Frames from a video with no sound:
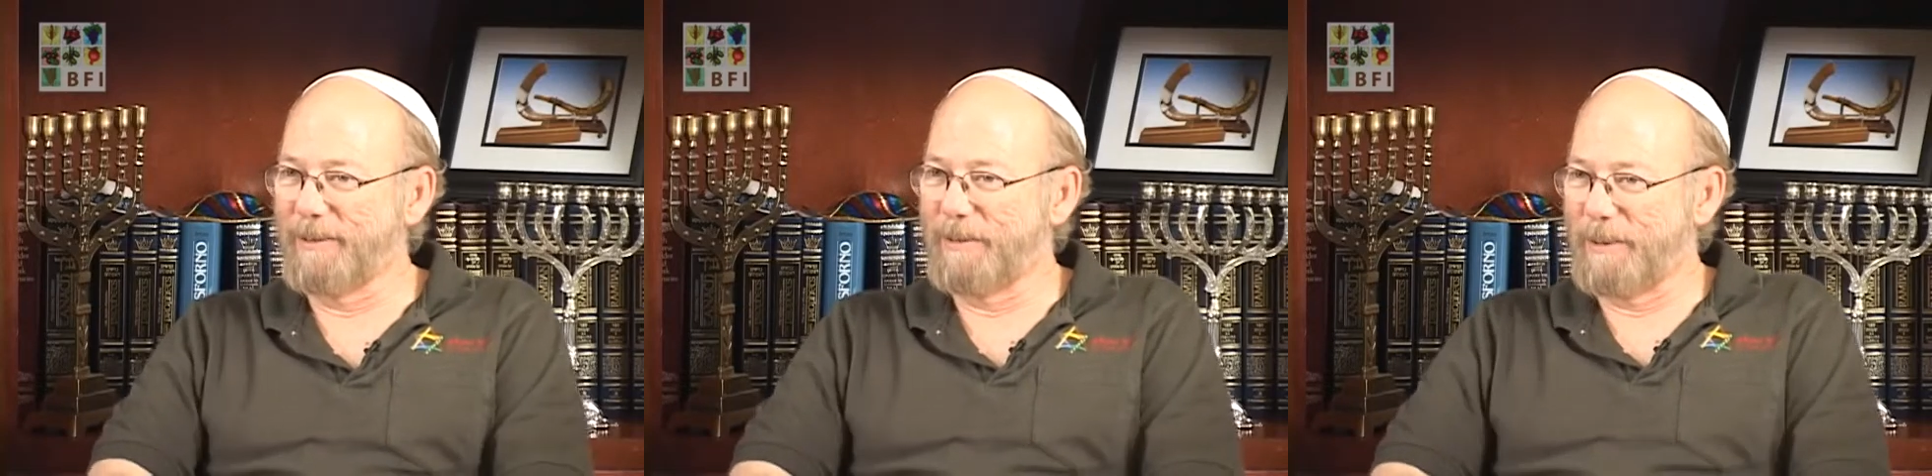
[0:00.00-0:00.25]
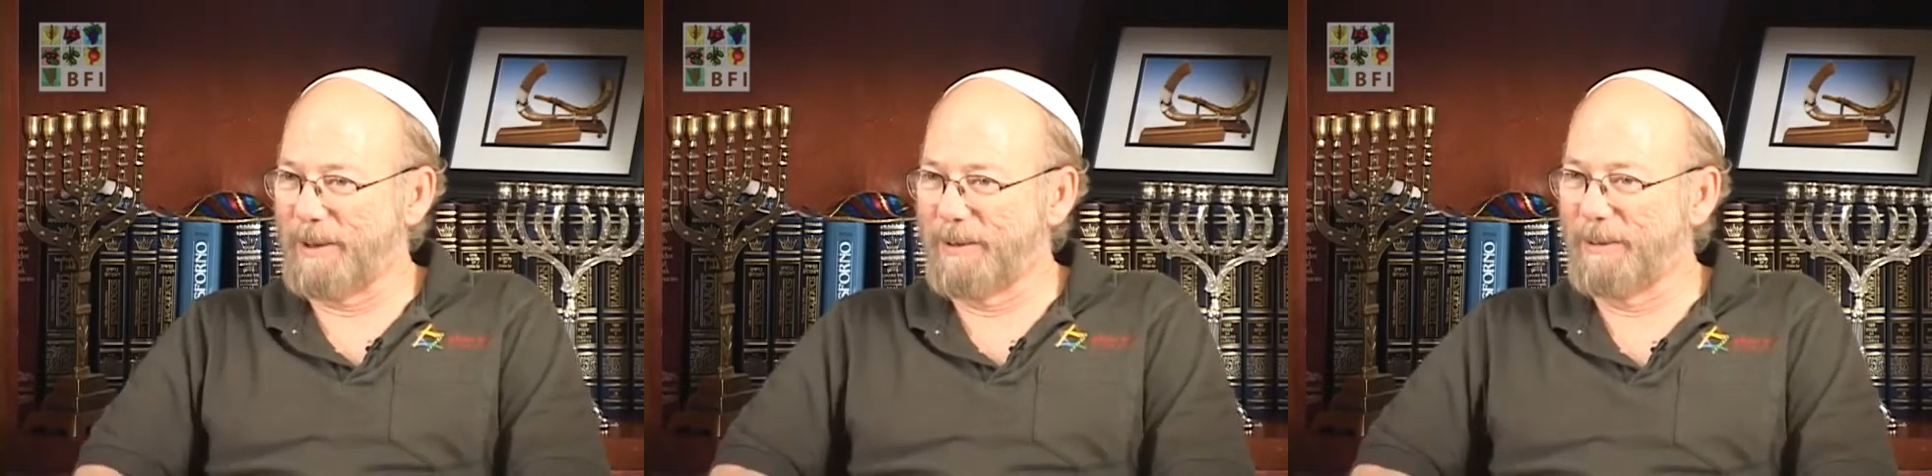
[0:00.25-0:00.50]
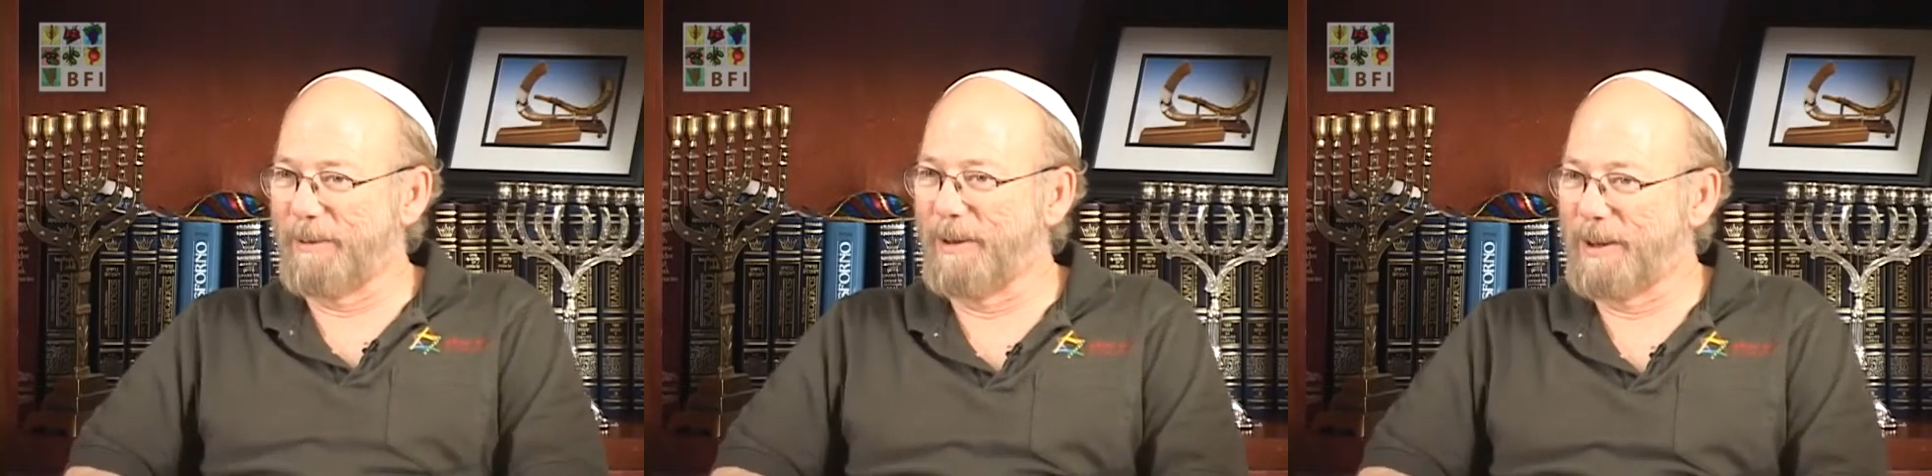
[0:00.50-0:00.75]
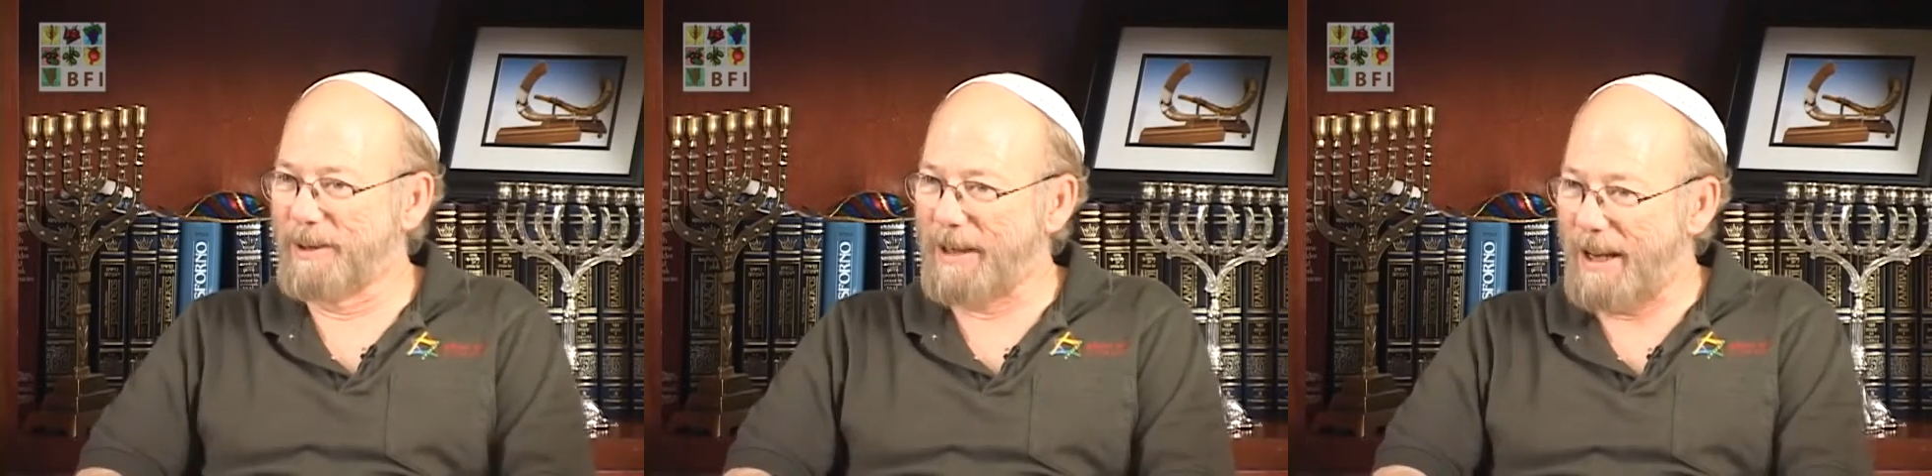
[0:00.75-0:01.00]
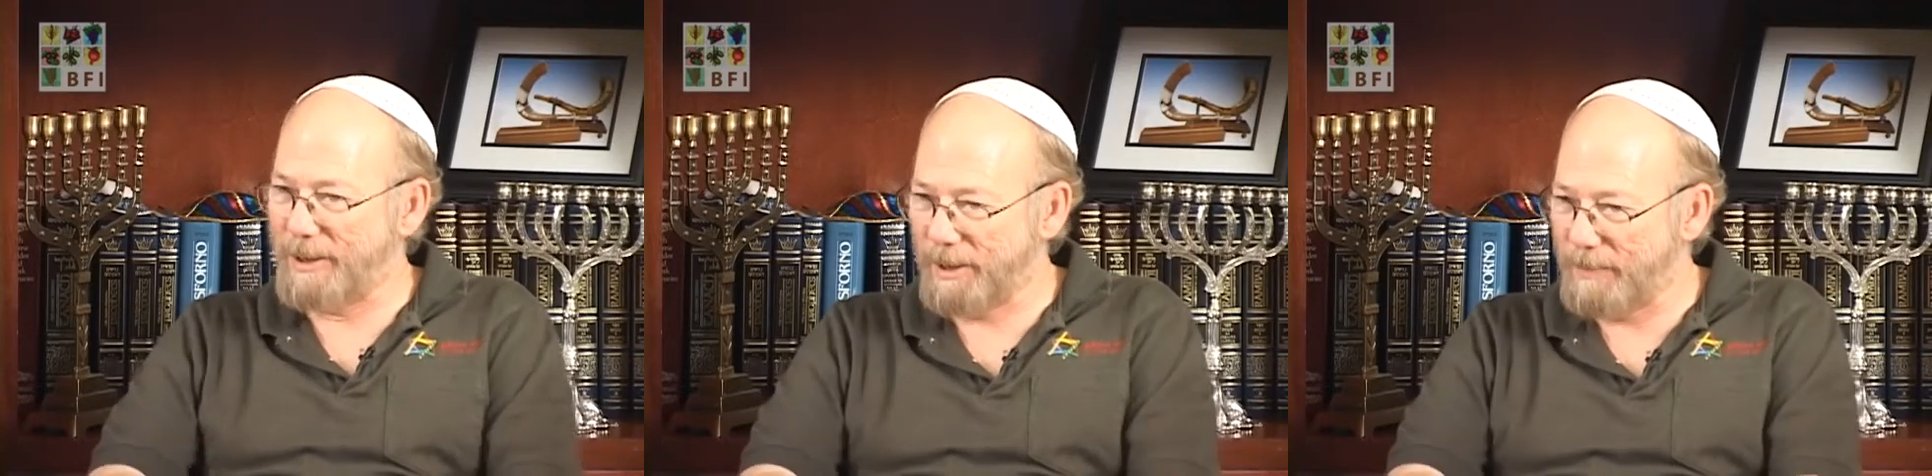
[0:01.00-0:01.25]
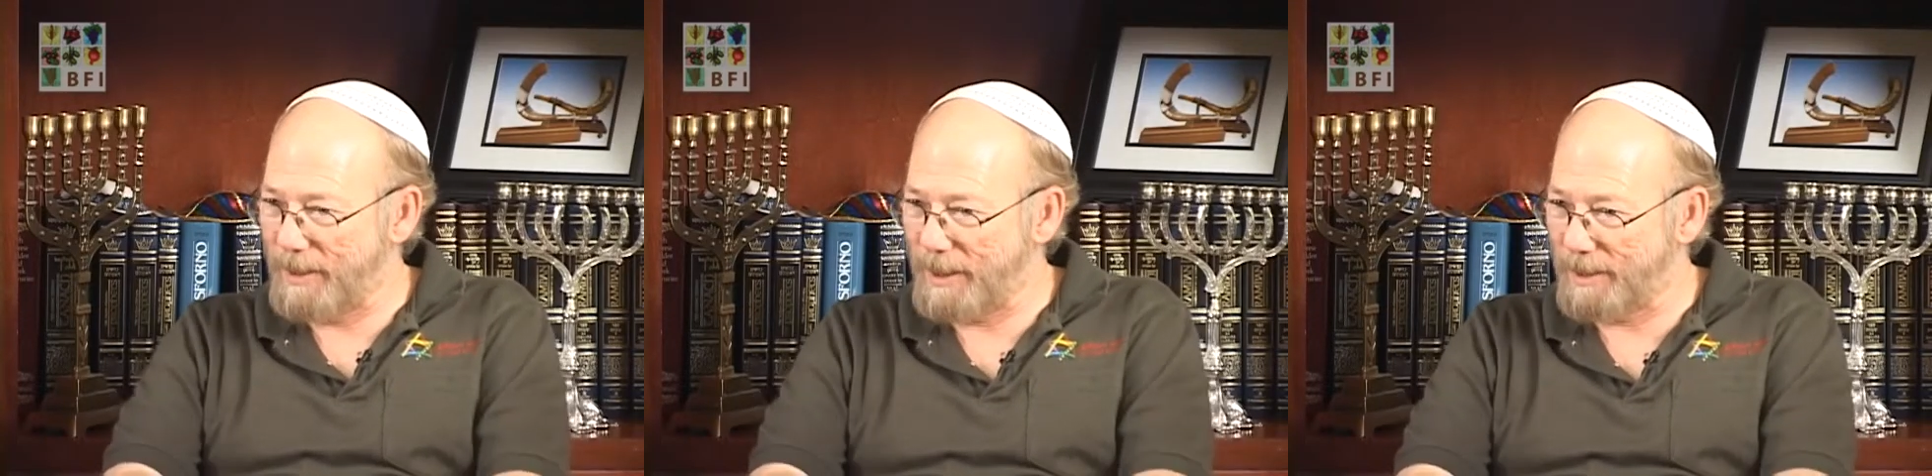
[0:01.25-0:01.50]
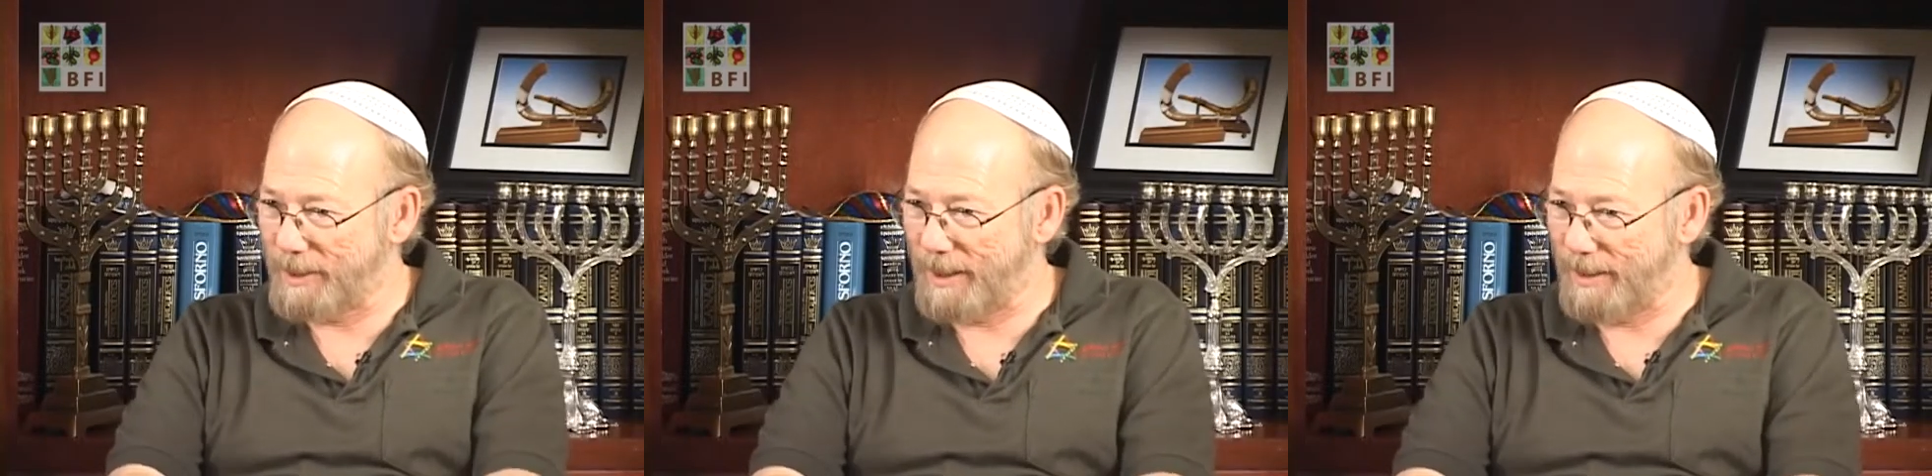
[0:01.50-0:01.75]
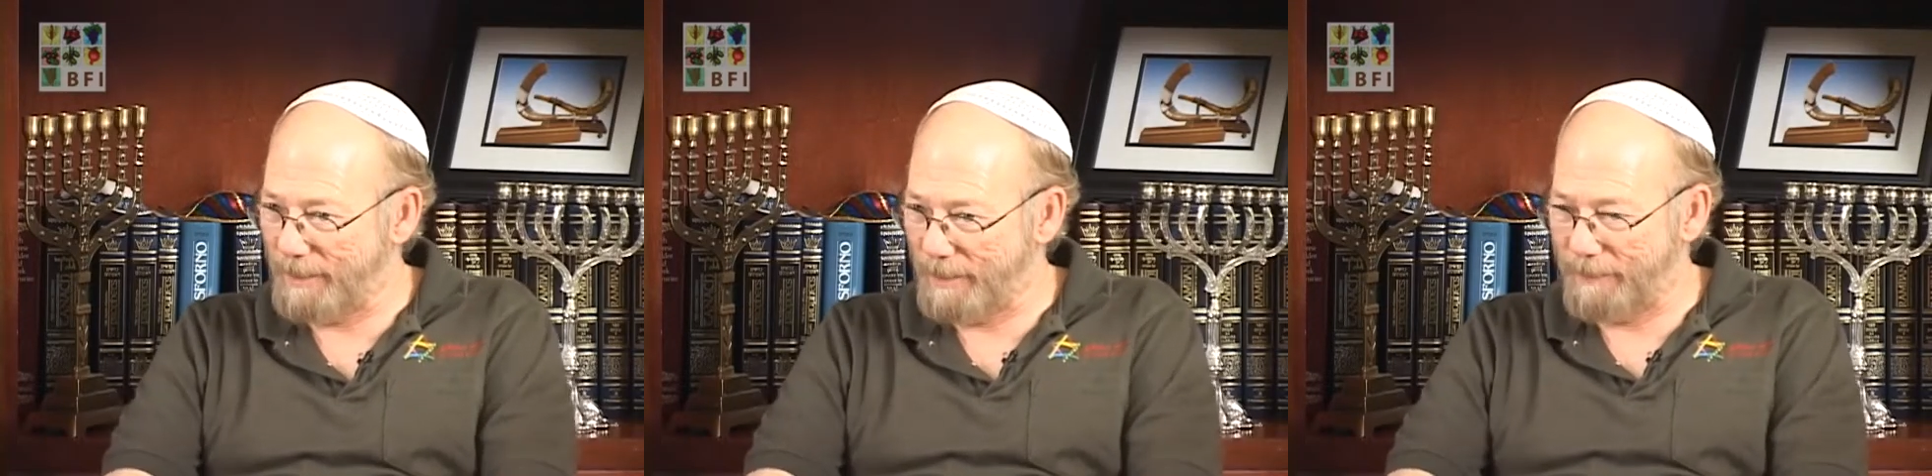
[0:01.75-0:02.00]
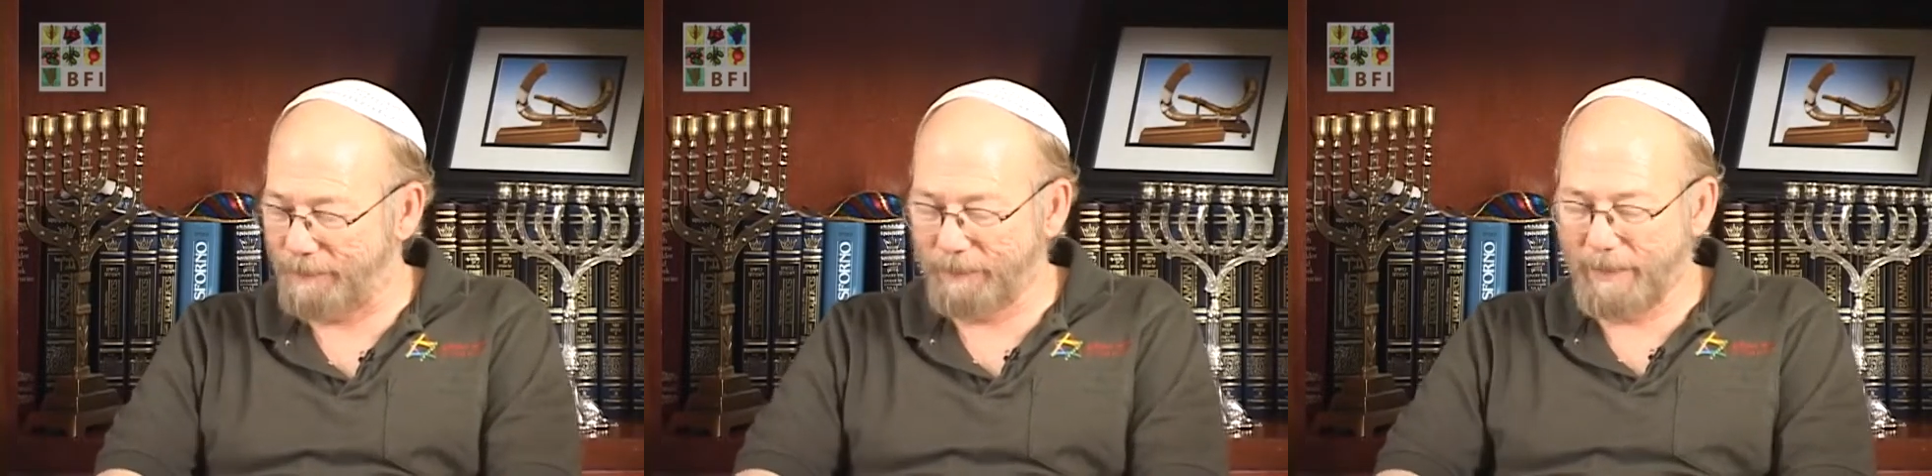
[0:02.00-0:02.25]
what is actually being said here.